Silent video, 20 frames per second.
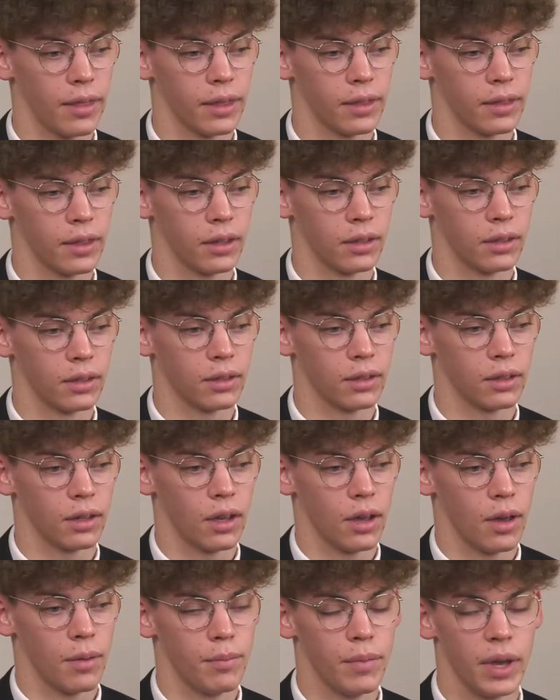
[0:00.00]
think this
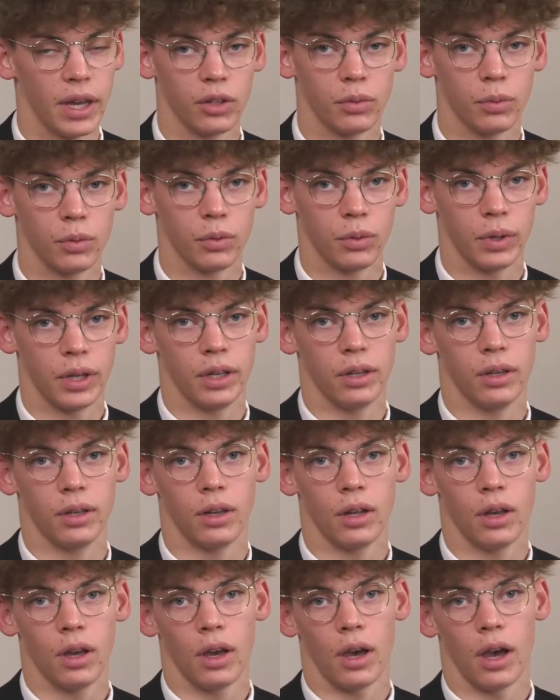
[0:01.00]
mix between
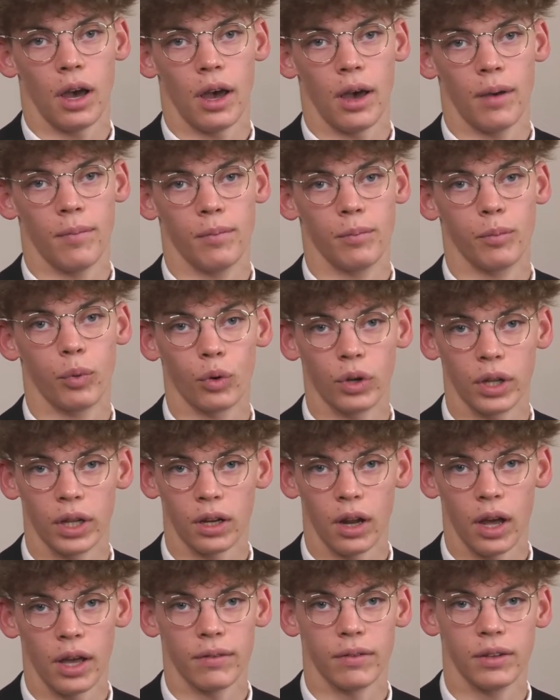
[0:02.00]
boarding
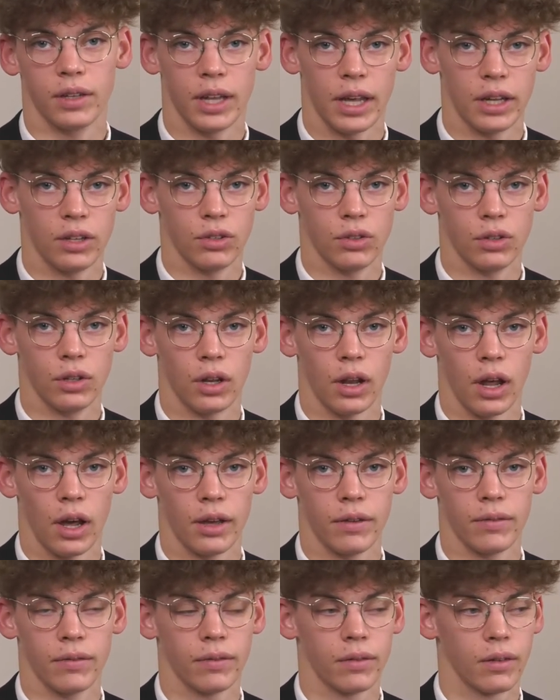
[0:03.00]
life and day student life